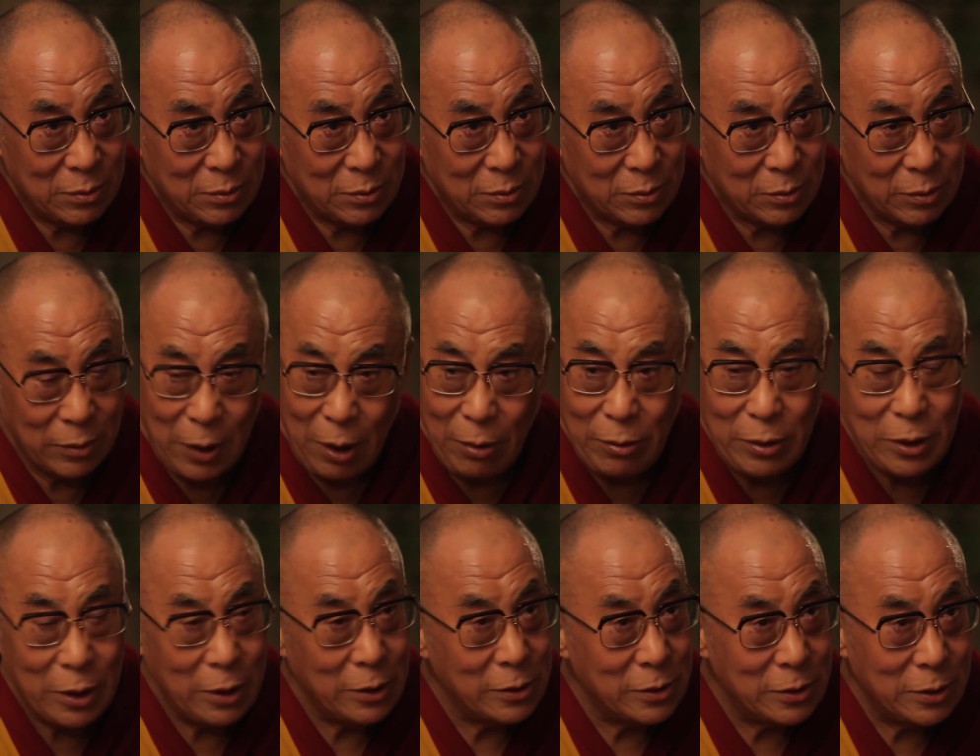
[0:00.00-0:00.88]
So
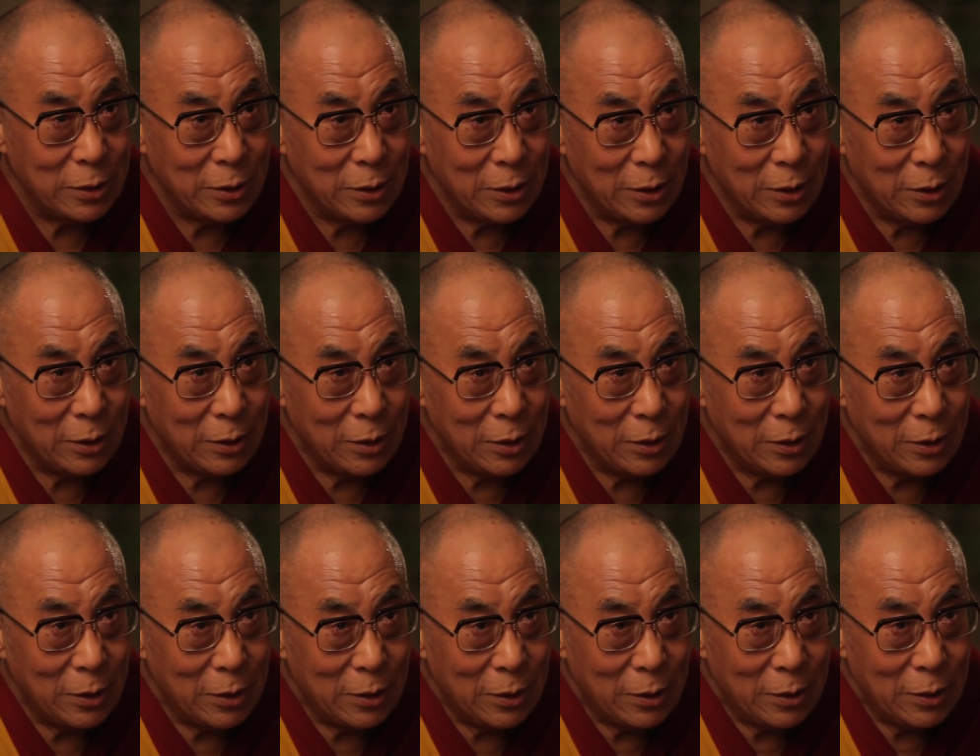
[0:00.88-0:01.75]
nowadays,
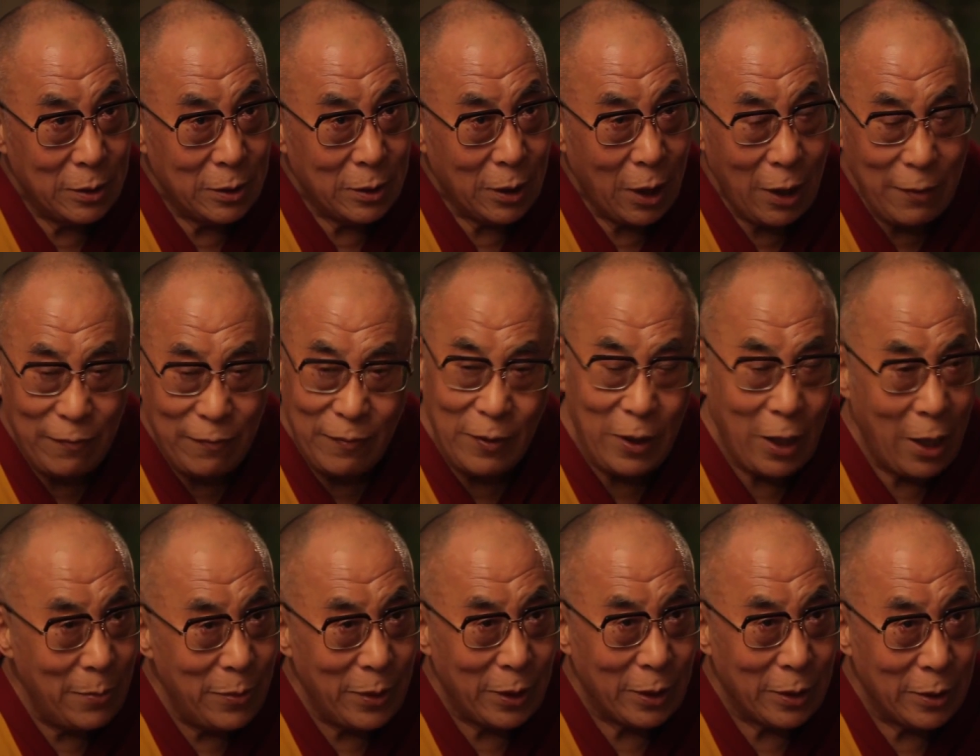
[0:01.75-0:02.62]
I feel
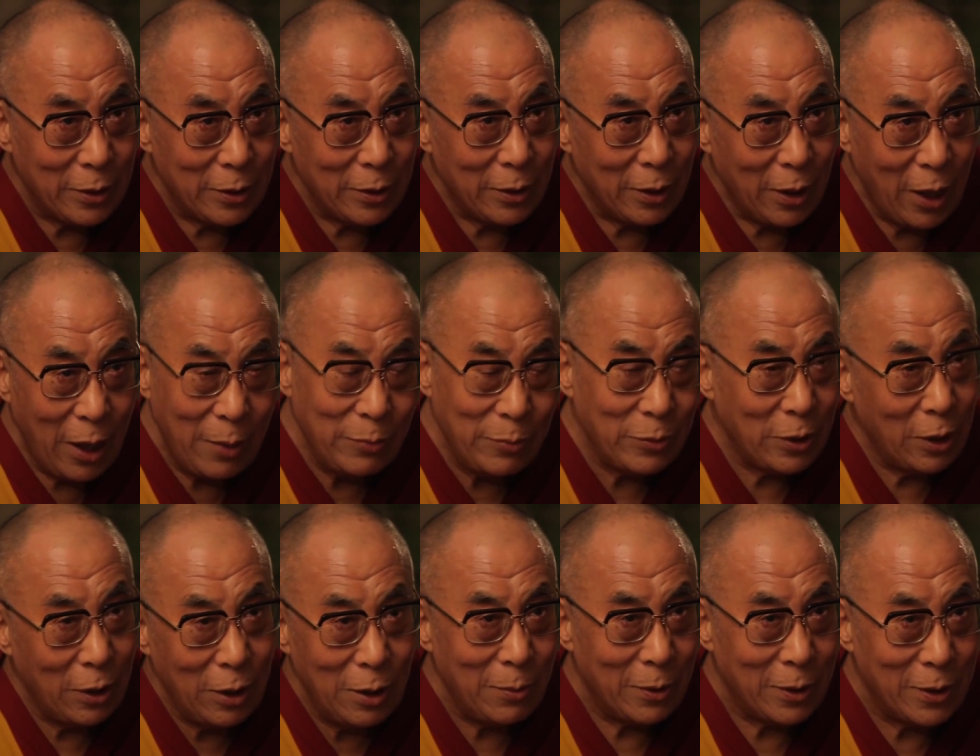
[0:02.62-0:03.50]
happy. I'm
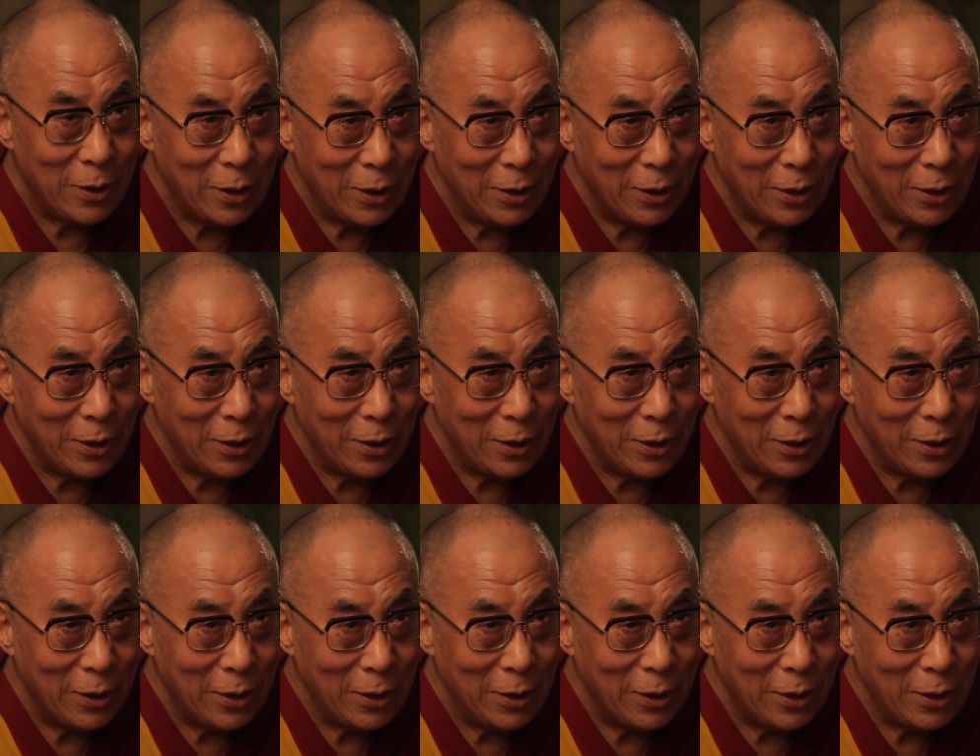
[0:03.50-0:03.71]
Dalai Lama.